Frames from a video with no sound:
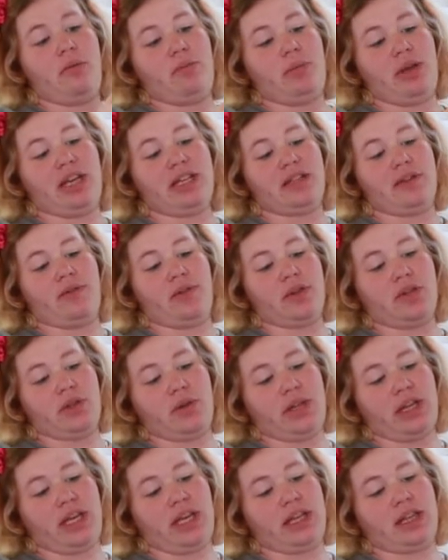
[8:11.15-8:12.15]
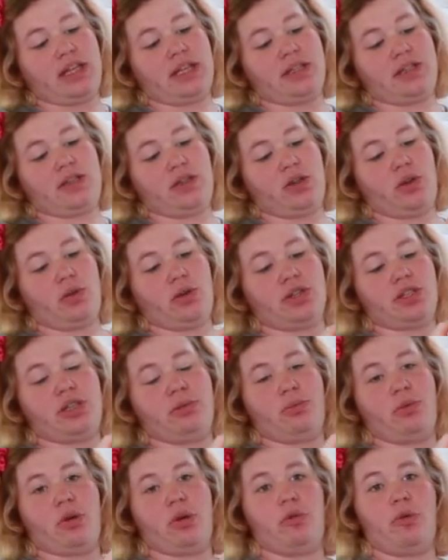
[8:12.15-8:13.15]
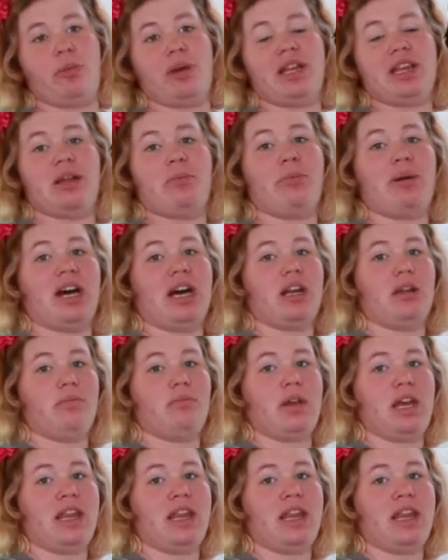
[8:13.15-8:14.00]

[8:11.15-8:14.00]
Because if you do it like this, your support will be at the bottom,